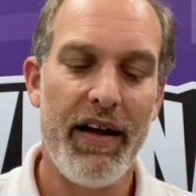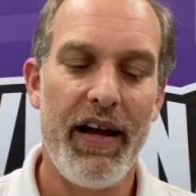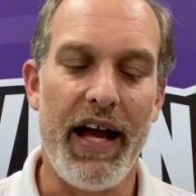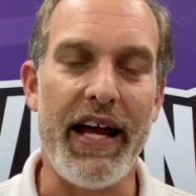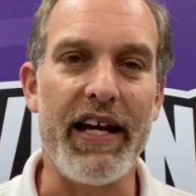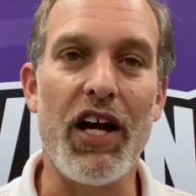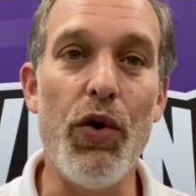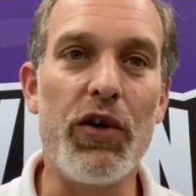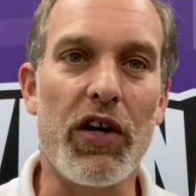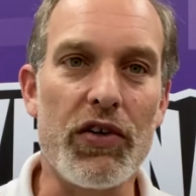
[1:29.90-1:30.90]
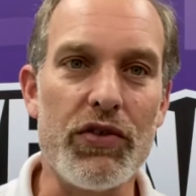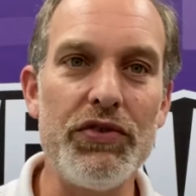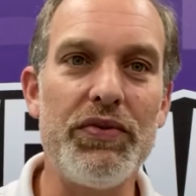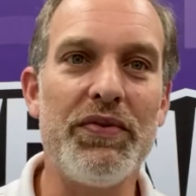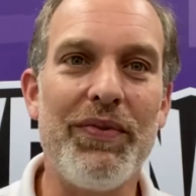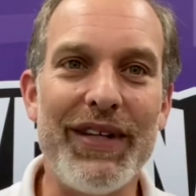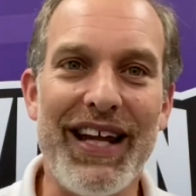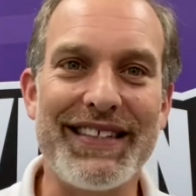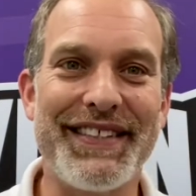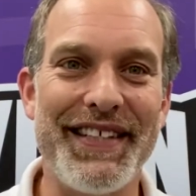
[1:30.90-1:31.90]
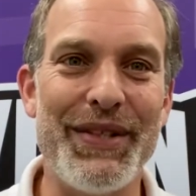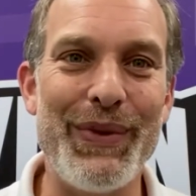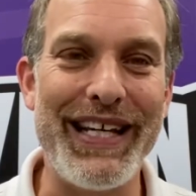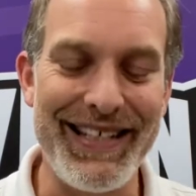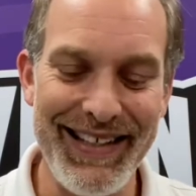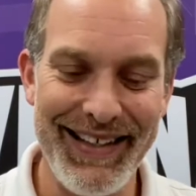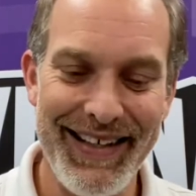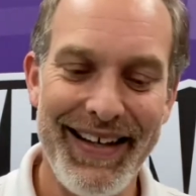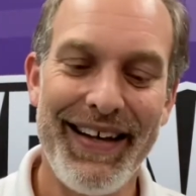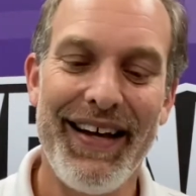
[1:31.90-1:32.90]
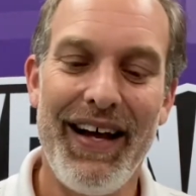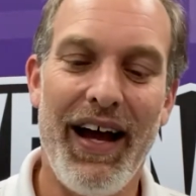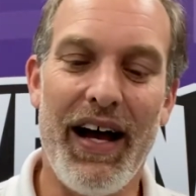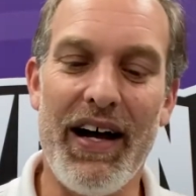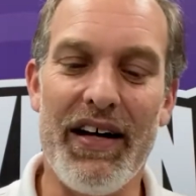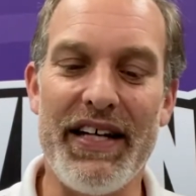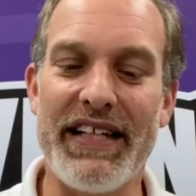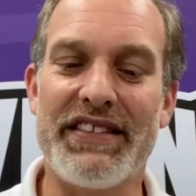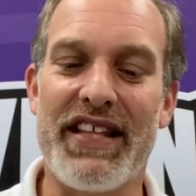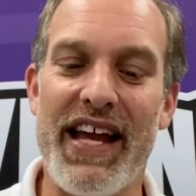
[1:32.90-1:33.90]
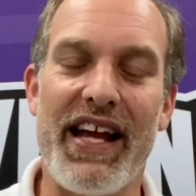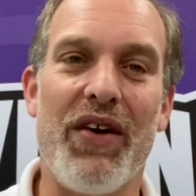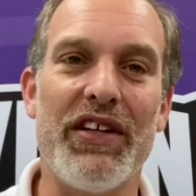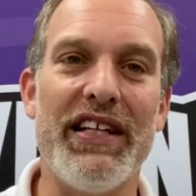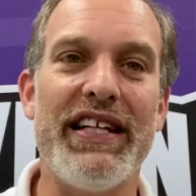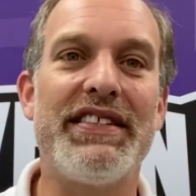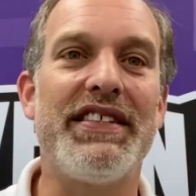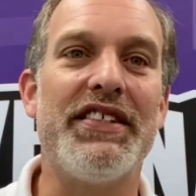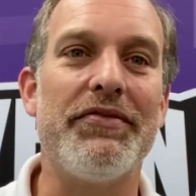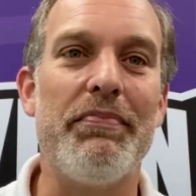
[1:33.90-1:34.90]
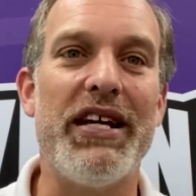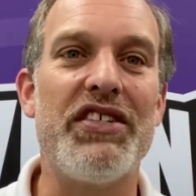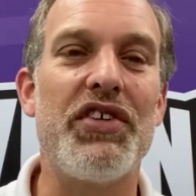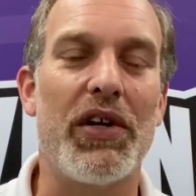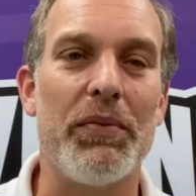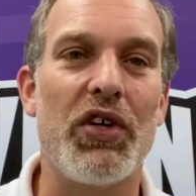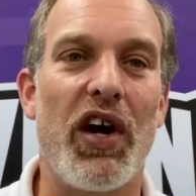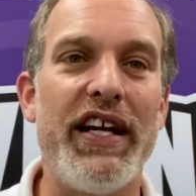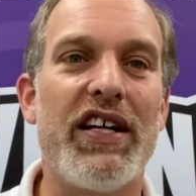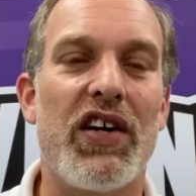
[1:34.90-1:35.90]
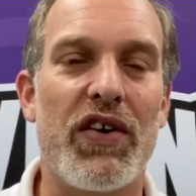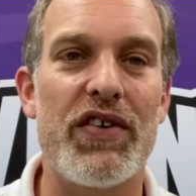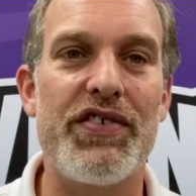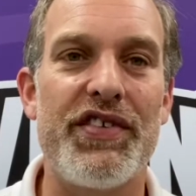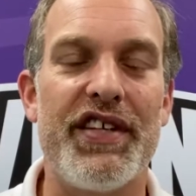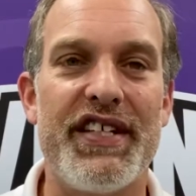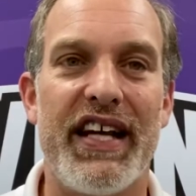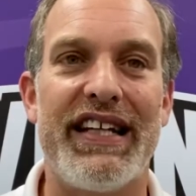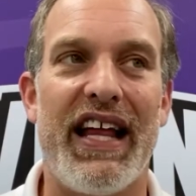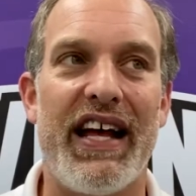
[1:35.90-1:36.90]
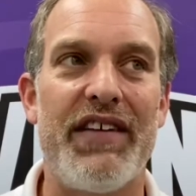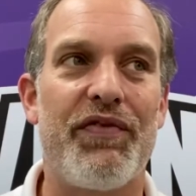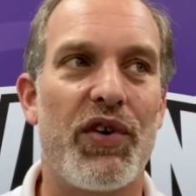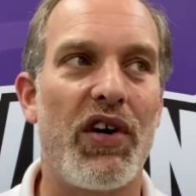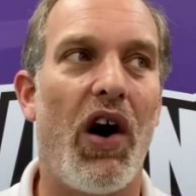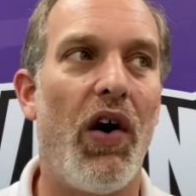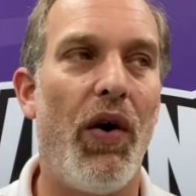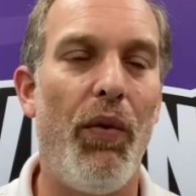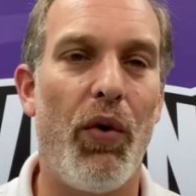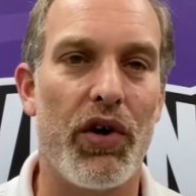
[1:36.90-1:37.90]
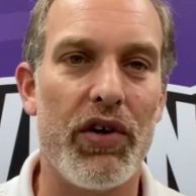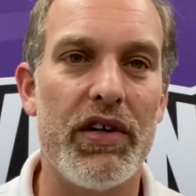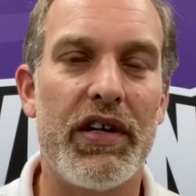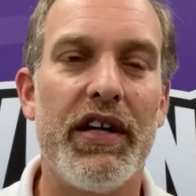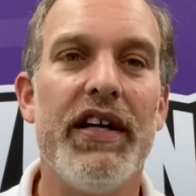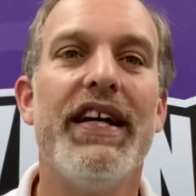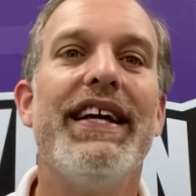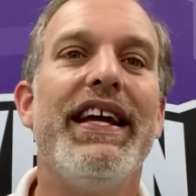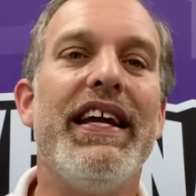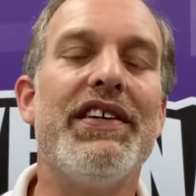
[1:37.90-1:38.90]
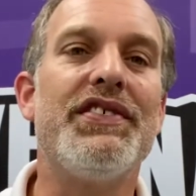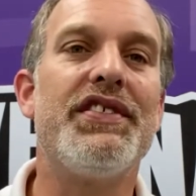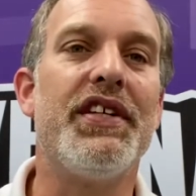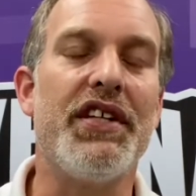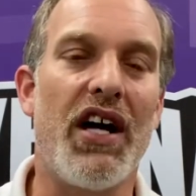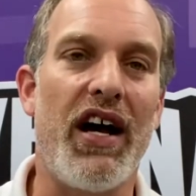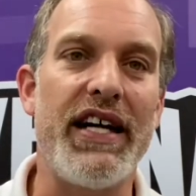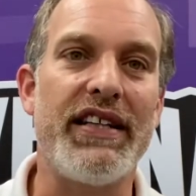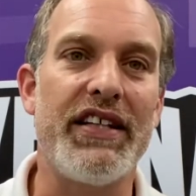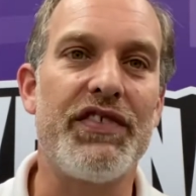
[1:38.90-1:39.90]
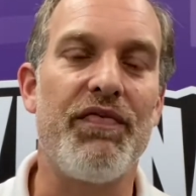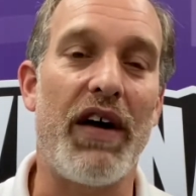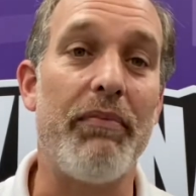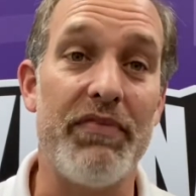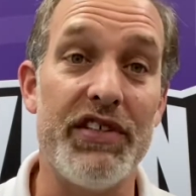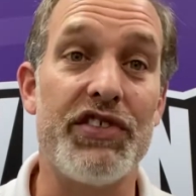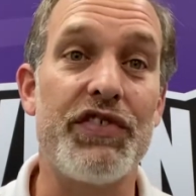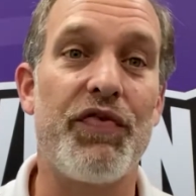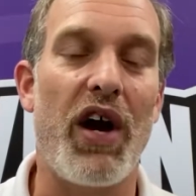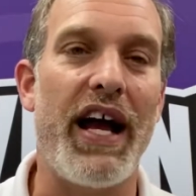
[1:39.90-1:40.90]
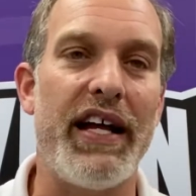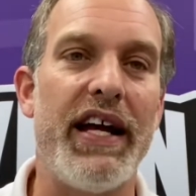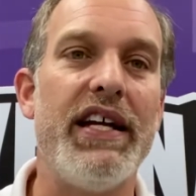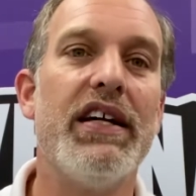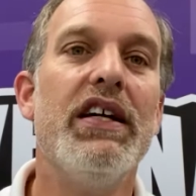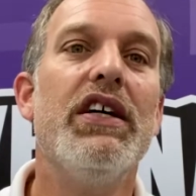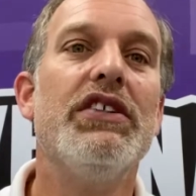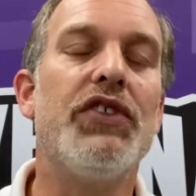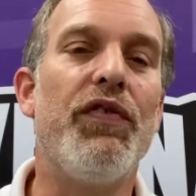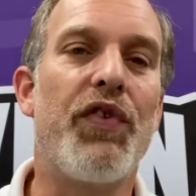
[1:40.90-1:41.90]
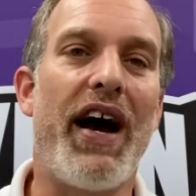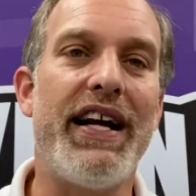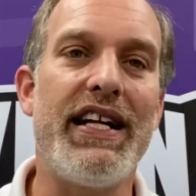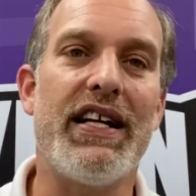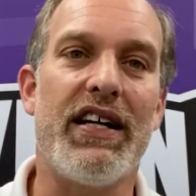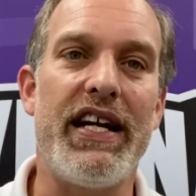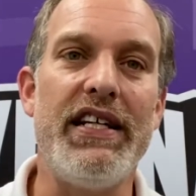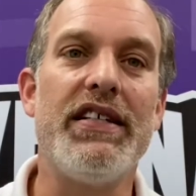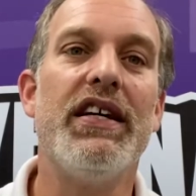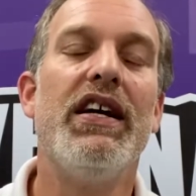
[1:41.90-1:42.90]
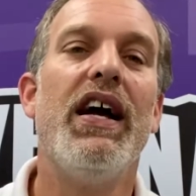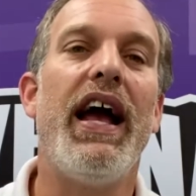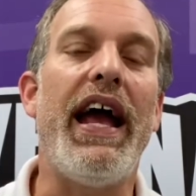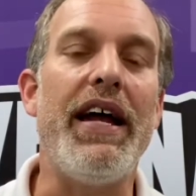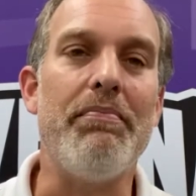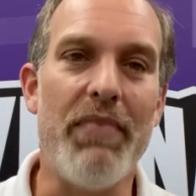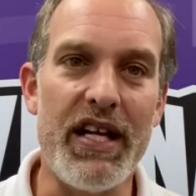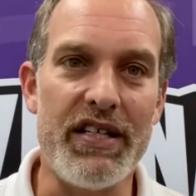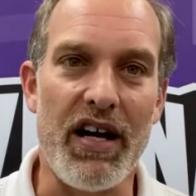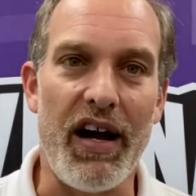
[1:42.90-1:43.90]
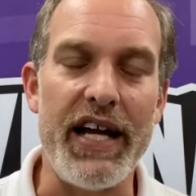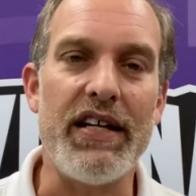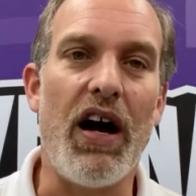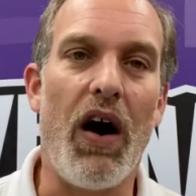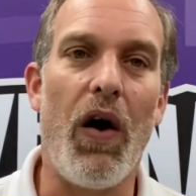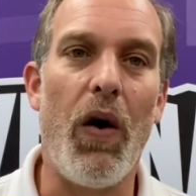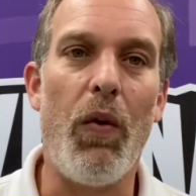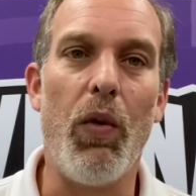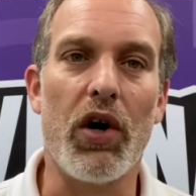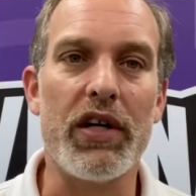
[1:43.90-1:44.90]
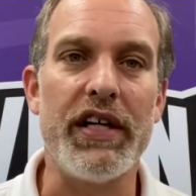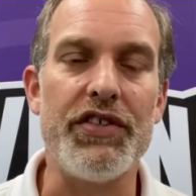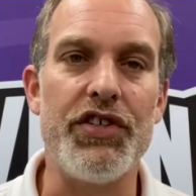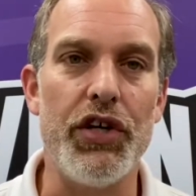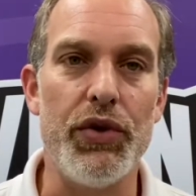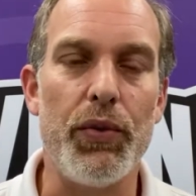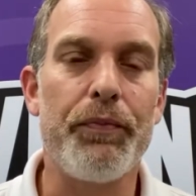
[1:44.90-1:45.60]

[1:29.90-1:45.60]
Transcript: And go Colonels. We'd like to see a win. Next thing on the list is midterm grade cards. The deadline for all work is tonight. This is Friday. So Friday night at midnight, all work is due.